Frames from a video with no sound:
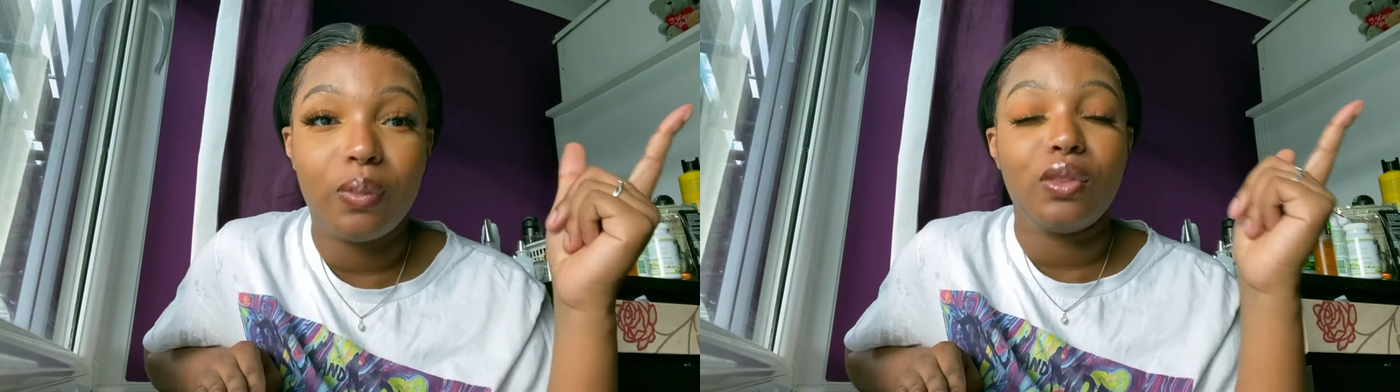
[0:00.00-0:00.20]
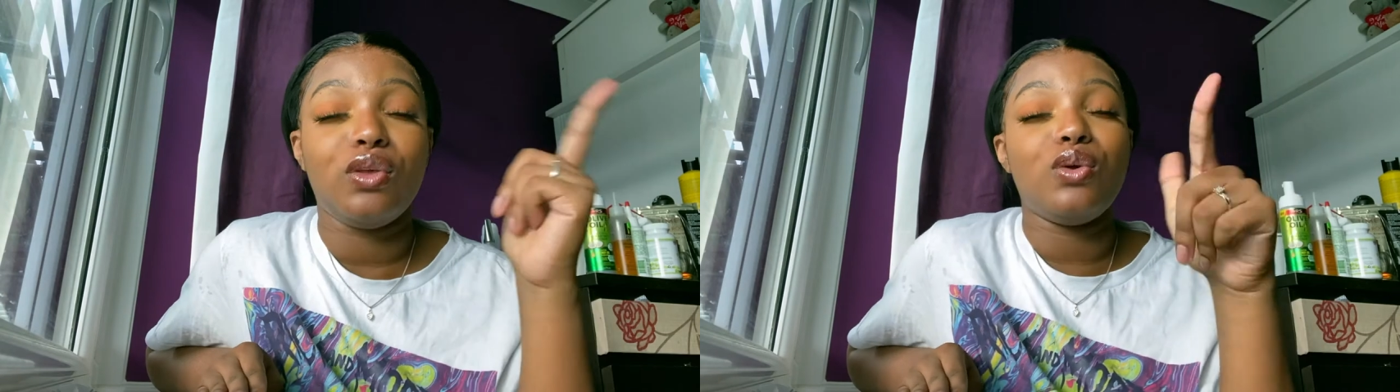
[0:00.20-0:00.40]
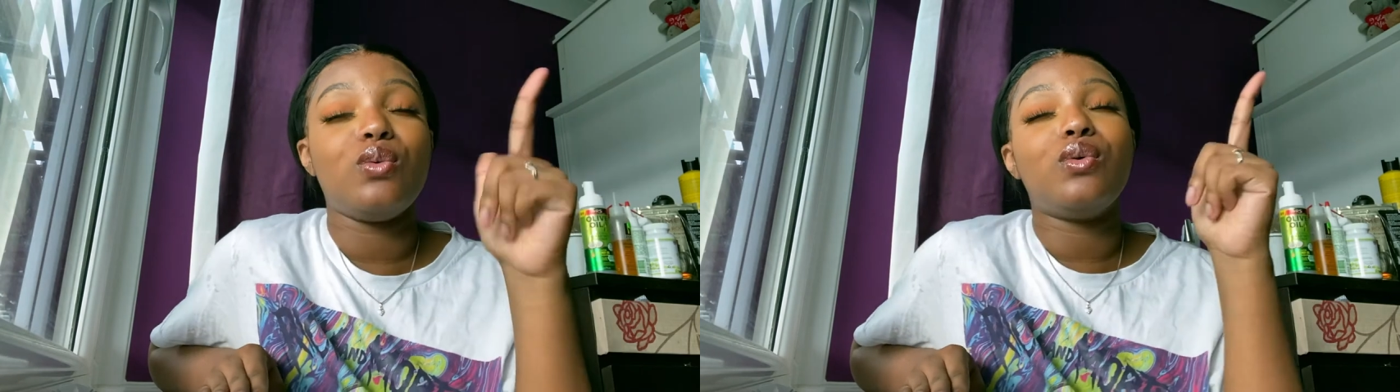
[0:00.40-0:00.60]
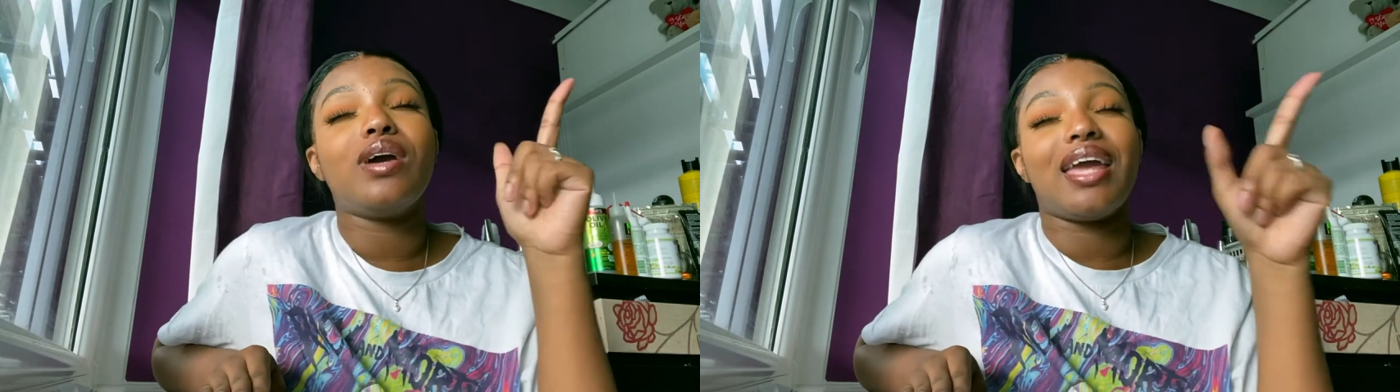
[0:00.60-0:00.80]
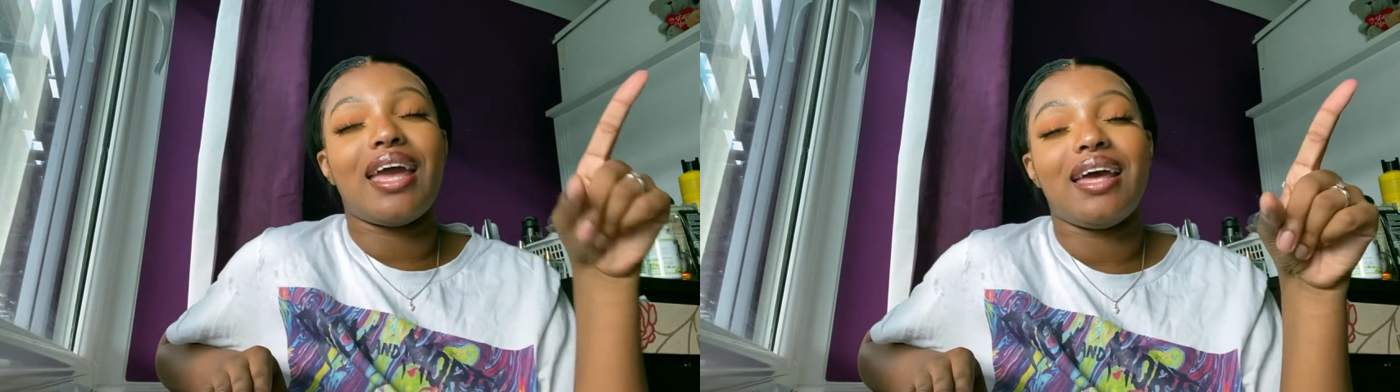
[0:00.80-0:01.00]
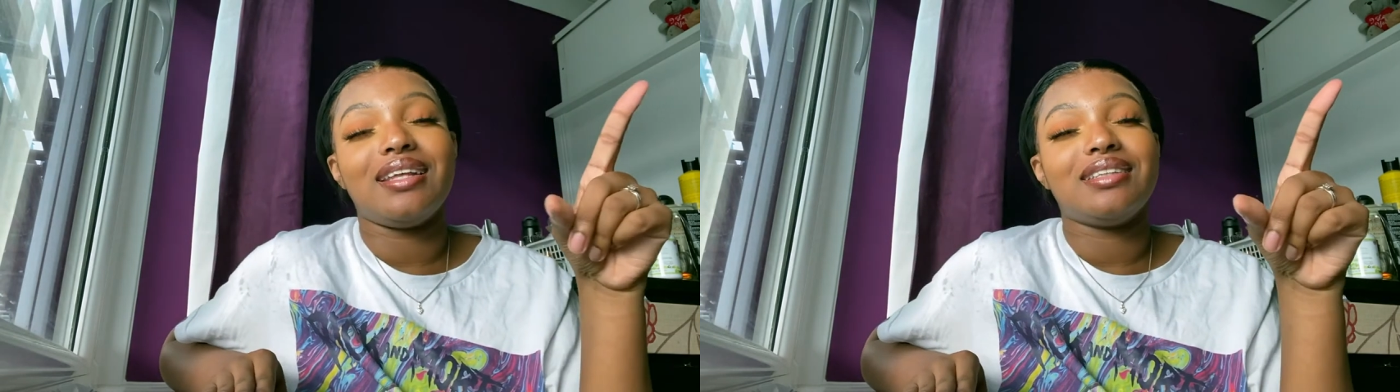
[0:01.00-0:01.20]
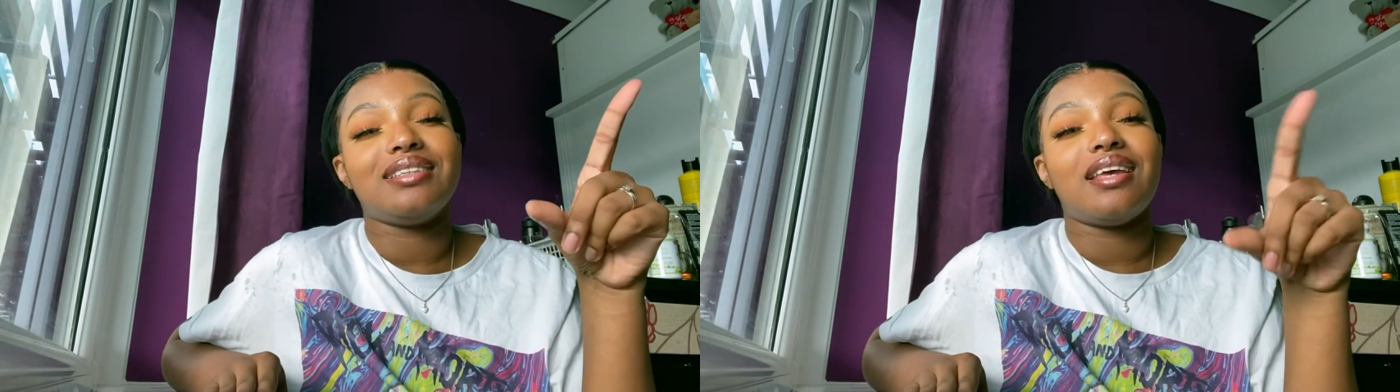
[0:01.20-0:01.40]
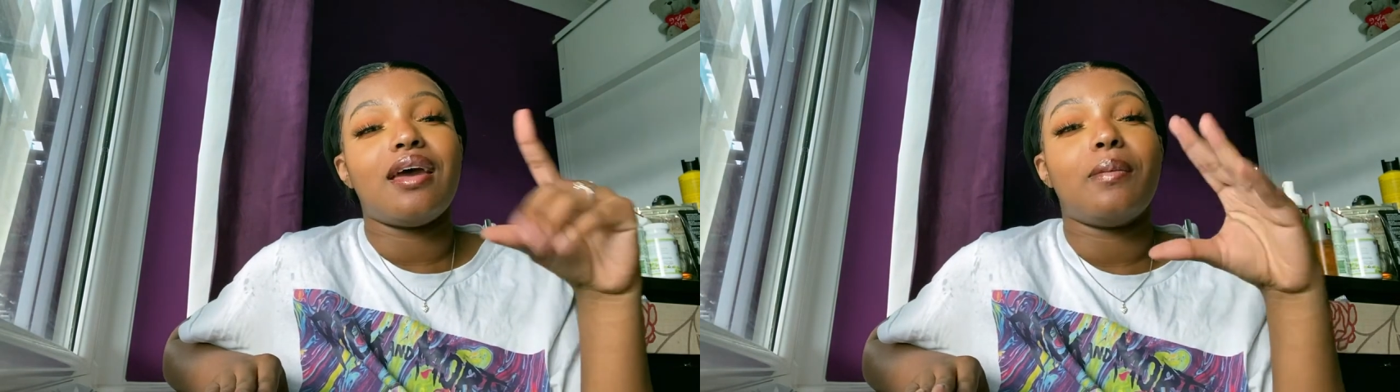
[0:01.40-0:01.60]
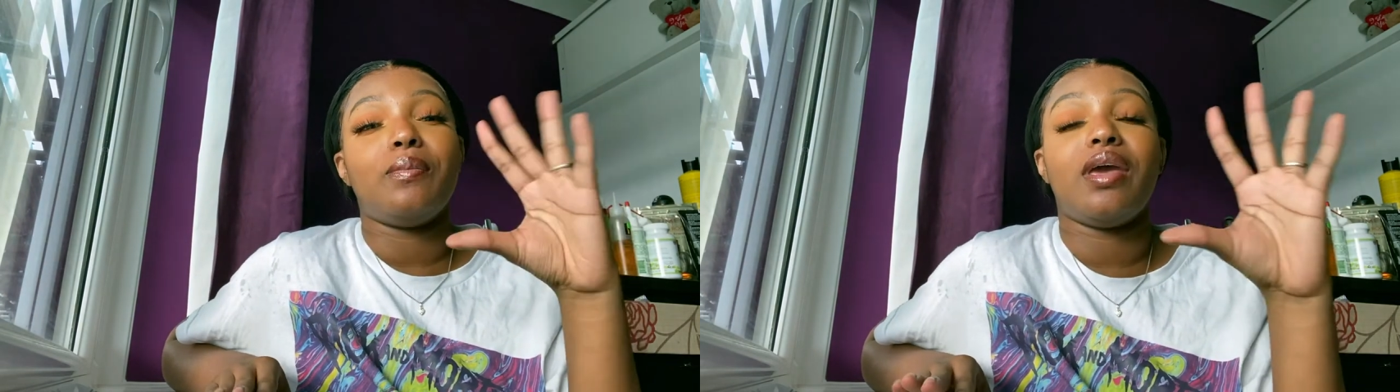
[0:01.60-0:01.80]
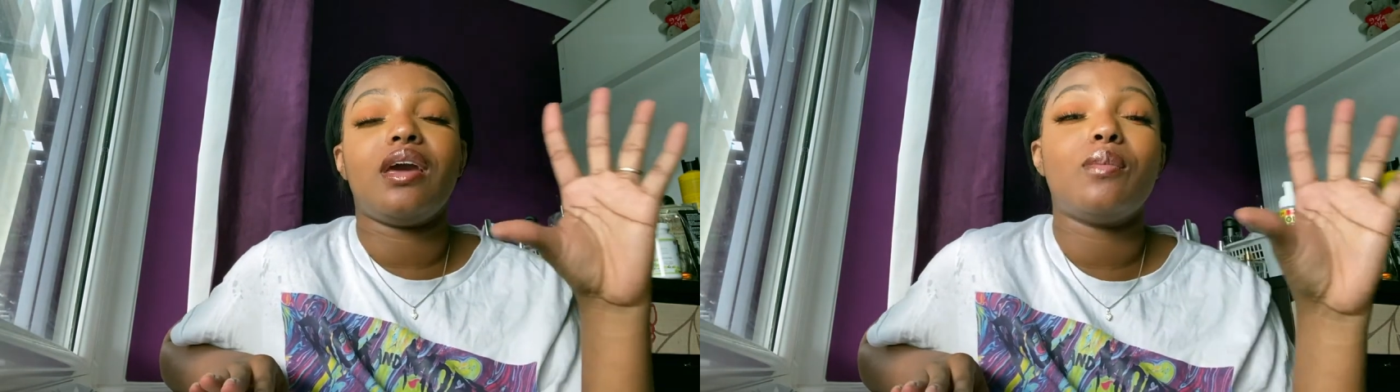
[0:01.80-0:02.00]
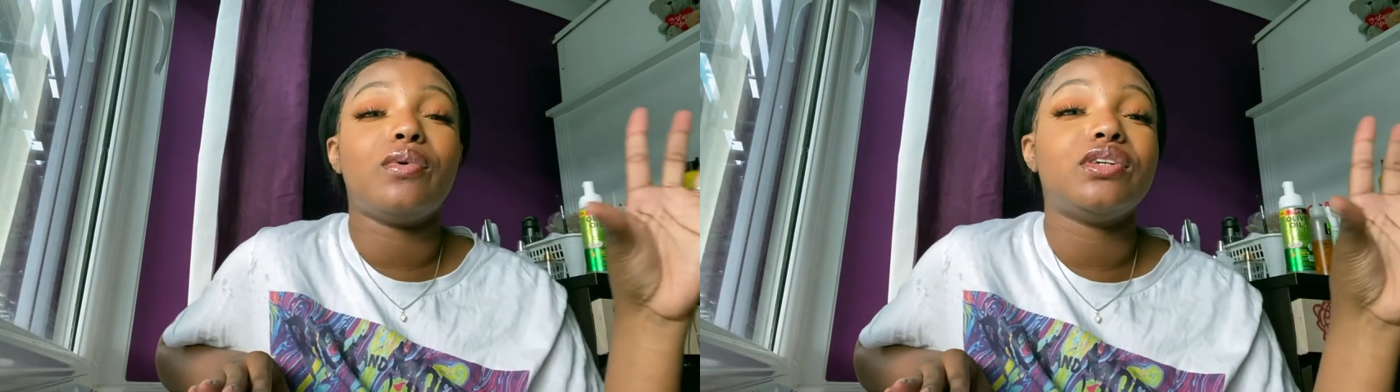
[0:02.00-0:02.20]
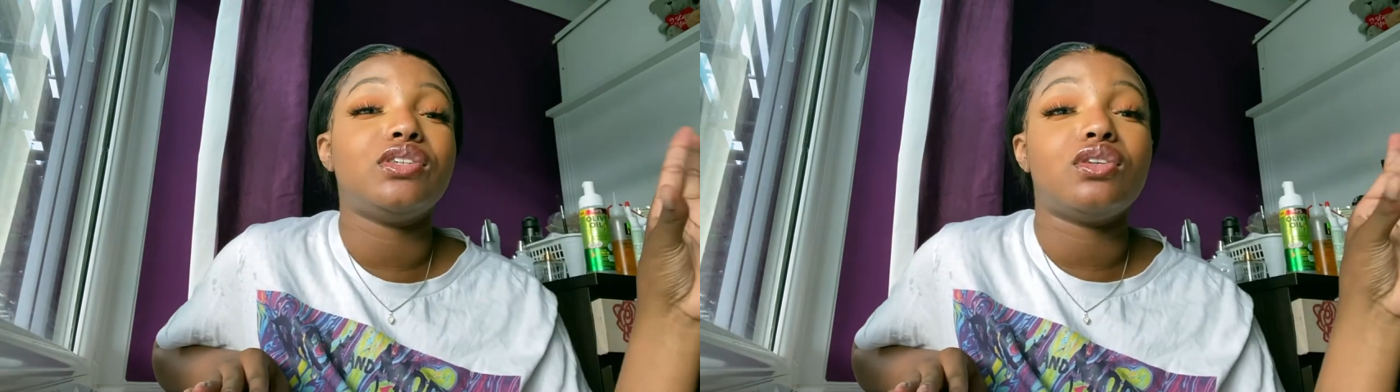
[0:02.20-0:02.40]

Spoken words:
you will get makeup brushes